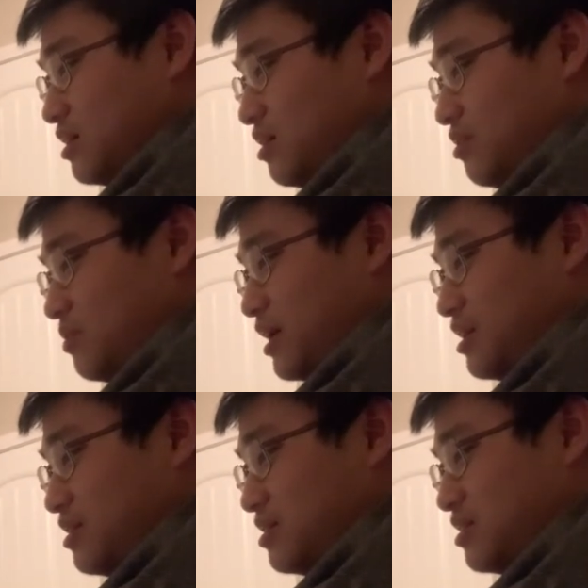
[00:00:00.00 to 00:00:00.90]
Oh my
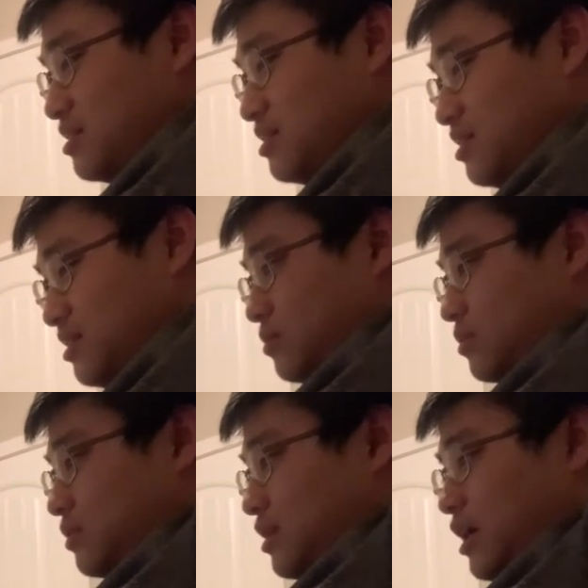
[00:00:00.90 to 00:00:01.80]
goodness!
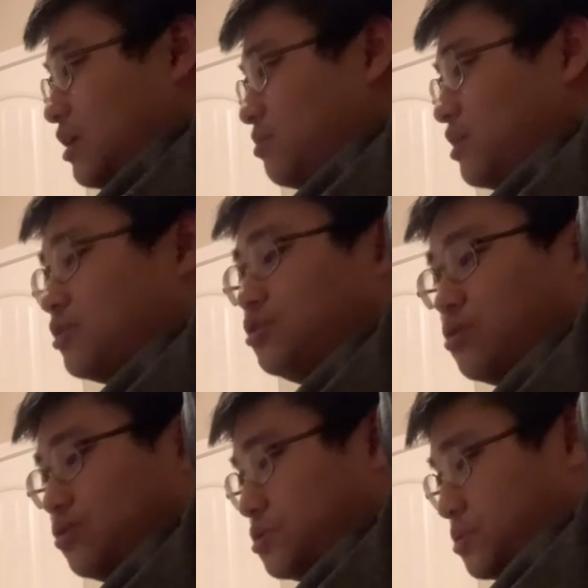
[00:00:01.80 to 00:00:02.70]
Yeah, I don't think
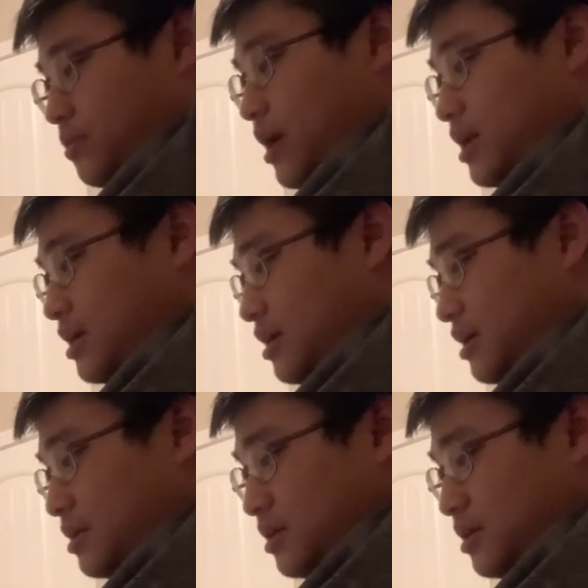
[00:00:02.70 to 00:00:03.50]
JoJo's ready yet.